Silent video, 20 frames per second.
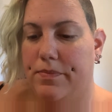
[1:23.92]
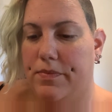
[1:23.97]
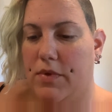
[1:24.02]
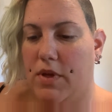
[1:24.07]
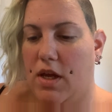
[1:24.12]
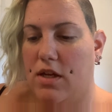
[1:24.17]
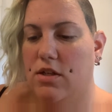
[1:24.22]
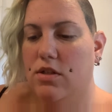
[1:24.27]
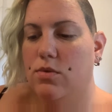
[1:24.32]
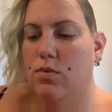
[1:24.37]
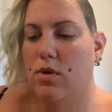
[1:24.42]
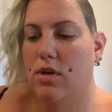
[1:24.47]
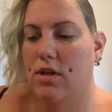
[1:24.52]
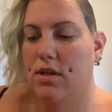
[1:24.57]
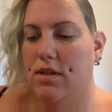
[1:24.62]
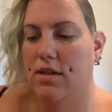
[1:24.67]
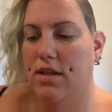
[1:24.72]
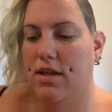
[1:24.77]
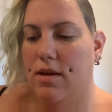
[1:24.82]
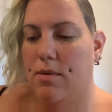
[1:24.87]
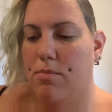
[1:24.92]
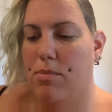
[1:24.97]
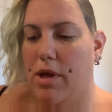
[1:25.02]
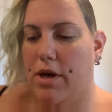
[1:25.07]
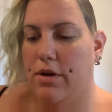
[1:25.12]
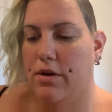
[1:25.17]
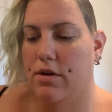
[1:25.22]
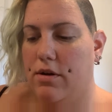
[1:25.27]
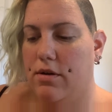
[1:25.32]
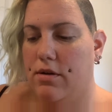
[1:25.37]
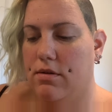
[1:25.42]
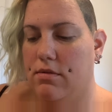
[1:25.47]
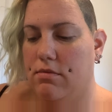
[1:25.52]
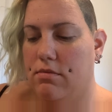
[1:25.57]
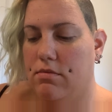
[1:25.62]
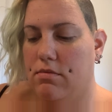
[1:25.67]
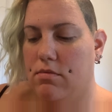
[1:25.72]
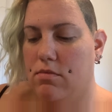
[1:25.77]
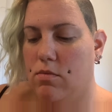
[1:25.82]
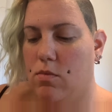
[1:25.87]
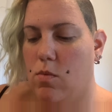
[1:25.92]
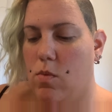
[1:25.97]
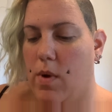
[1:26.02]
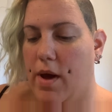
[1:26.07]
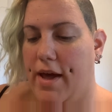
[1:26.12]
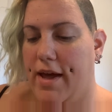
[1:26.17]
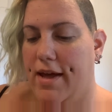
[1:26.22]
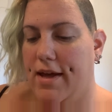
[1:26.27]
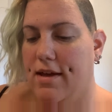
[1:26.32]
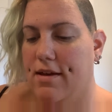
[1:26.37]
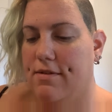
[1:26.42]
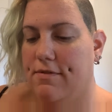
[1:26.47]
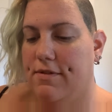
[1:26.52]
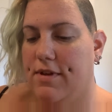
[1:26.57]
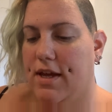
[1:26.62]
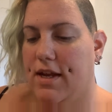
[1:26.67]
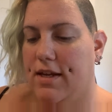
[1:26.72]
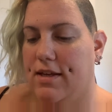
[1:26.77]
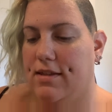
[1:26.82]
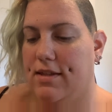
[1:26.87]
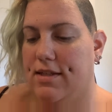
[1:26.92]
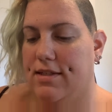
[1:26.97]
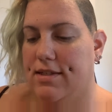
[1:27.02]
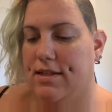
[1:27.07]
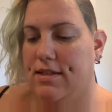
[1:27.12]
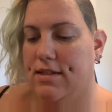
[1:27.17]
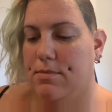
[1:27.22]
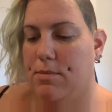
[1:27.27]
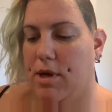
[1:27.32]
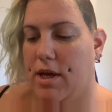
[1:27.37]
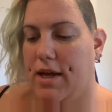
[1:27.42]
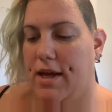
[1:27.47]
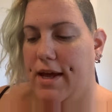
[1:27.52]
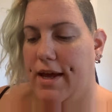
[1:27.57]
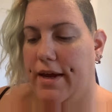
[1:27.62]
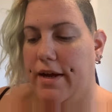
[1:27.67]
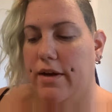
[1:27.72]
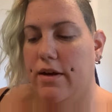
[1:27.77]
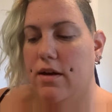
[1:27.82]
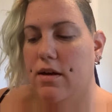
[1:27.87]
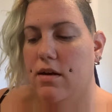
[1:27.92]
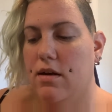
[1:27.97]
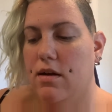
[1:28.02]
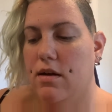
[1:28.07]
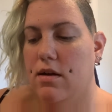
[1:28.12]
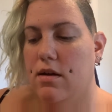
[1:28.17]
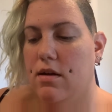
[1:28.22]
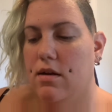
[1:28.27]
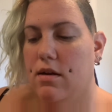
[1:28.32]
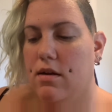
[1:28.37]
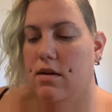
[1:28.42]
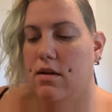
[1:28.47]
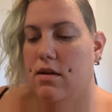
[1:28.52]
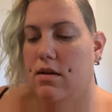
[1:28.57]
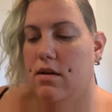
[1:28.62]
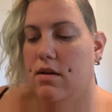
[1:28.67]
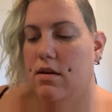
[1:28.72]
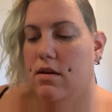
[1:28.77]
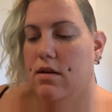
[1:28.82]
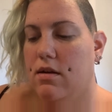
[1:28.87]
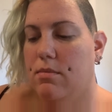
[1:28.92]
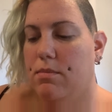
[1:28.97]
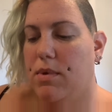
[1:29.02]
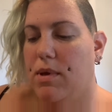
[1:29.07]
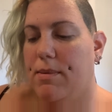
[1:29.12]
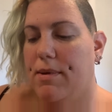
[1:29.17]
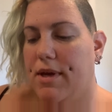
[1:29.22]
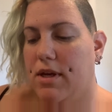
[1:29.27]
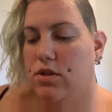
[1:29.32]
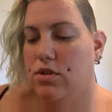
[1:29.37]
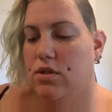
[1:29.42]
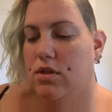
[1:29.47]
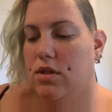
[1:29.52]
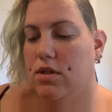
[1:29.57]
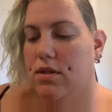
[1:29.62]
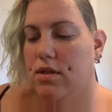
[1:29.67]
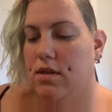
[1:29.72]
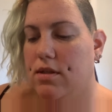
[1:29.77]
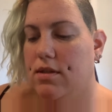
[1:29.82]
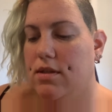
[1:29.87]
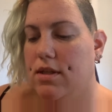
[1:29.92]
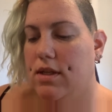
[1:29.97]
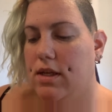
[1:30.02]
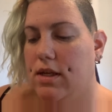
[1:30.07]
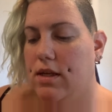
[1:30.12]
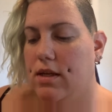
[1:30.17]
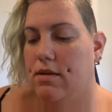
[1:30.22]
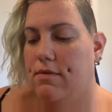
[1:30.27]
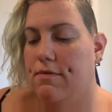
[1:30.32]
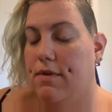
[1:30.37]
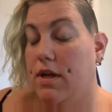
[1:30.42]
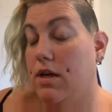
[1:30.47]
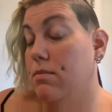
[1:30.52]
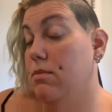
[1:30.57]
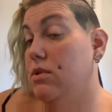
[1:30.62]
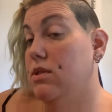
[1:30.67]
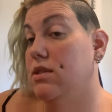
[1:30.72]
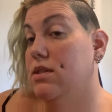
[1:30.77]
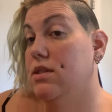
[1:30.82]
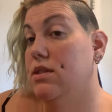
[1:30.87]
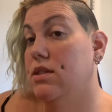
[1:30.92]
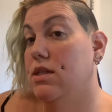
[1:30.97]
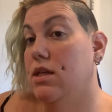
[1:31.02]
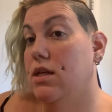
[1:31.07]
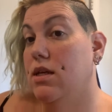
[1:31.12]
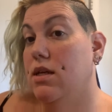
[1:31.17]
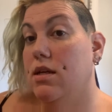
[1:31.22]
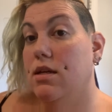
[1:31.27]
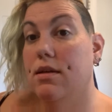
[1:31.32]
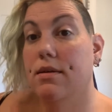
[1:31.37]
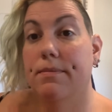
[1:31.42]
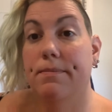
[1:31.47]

I just wanted like a better way of getting this into my hair. Maybe I should have done the vitamin C.